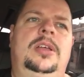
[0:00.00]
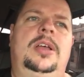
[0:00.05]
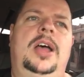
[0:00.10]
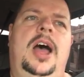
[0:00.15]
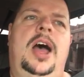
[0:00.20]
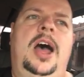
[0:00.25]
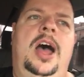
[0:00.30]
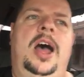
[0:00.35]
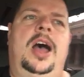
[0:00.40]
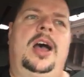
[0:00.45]

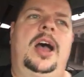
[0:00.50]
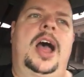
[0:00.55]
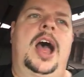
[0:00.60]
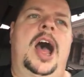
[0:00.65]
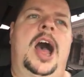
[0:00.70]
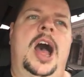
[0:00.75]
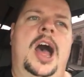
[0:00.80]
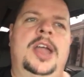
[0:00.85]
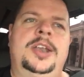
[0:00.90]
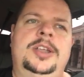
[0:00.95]

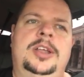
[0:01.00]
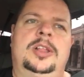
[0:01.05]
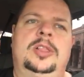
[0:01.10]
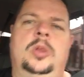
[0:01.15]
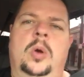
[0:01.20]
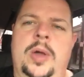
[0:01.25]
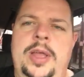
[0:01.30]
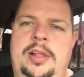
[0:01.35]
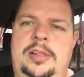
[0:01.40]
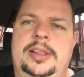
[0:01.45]
Honda
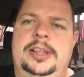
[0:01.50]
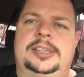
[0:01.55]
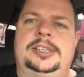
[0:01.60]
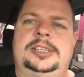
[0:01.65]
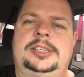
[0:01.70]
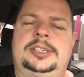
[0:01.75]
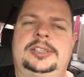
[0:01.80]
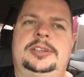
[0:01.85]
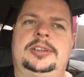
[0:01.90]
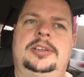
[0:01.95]

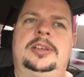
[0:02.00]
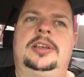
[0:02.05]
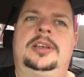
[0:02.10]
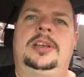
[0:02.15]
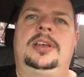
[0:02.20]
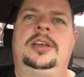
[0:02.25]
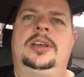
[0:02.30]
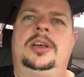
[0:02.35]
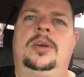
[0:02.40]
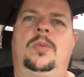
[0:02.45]
loyalists.
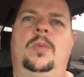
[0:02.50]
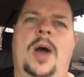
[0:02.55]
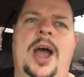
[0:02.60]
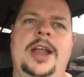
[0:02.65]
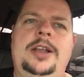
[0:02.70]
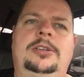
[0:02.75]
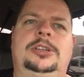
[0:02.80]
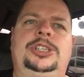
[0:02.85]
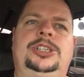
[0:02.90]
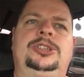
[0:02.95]
Why
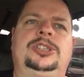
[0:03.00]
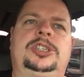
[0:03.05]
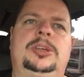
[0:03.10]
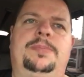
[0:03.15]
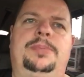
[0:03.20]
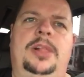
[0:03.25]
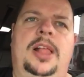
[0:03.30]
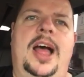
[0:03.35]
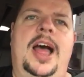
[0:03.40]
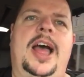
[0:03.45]
don't you
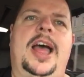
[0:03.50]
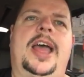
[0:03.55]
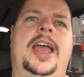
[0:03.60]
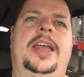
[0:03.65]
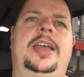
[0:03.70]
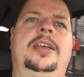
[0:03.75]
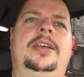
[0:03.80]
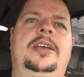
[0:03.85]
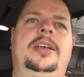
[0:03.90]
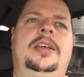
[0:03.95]

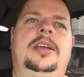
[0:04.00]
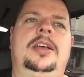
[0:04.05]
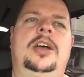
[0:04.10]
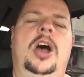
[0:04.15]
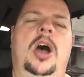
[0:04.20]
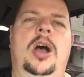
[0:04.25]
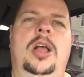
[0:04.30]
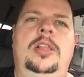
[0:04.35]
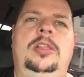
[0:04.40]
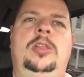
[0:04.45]
supply
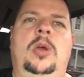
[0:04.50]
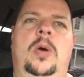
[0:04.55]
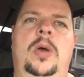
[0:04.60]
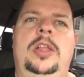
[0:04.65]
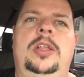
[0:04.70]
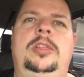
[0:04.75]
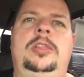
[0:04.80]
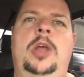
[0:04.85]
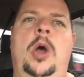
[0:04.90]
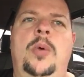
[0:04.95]

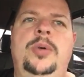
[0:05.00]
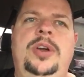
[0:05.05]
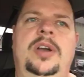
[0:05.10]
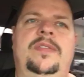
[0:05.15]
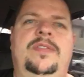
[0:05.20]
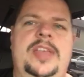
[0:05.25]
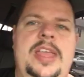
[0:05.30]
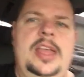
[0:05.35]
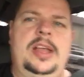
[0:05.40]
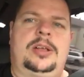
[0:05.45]
loaner
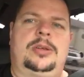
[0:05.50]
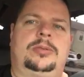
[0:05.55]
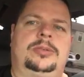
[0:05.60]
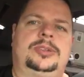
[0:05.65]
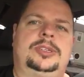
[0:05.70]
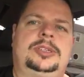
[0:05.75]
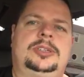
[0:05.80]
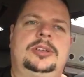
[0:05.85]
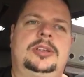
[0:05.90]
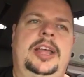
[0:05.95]

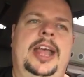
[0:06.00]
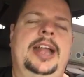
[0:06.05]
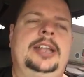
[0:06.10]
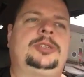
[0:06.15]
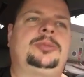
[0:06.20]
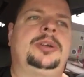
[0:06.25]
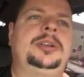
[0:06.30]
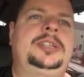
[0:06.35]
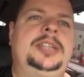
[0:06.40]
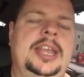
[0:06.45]
vehicles?
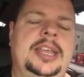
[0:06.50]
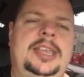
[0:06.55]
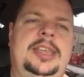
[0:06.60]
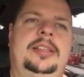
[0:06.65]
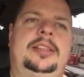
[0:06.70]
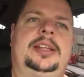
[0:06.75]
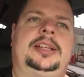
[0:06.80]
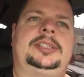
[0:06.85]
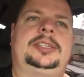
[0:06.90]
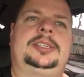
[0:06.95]
It's
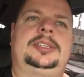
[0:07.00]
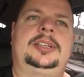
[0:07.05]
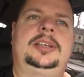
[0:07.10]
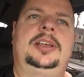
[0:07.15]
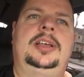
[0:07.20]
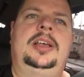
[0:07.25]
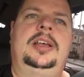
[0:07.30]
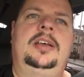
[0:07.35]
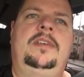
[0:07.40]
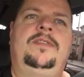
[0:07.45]
ridiculous
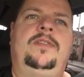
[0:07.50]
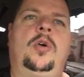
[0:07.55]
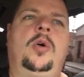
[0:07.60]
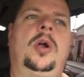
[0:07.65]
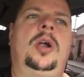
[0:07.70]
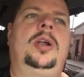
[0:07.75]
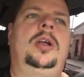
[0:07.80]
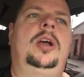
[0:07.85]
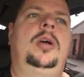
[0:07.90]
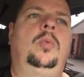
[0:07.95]

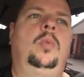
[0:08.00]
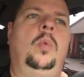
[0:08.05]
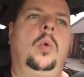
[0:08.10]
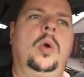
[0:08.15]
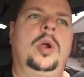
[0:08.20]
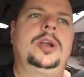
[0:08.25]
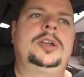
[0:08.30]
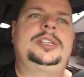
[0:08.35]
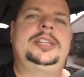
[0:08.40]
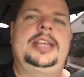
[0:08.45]
for
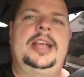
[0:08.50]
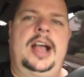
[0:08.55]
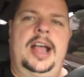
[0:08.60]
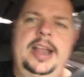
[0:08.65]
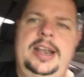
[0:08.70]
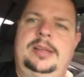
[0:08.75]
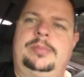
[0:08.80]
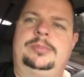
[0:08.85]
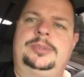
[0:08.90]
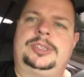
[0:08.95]
warranty
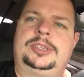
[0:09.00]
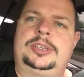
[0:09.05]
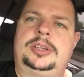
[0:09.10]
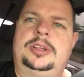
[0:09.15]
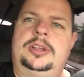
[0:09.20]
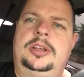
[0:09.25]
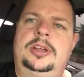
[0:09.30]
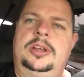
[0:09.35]
items.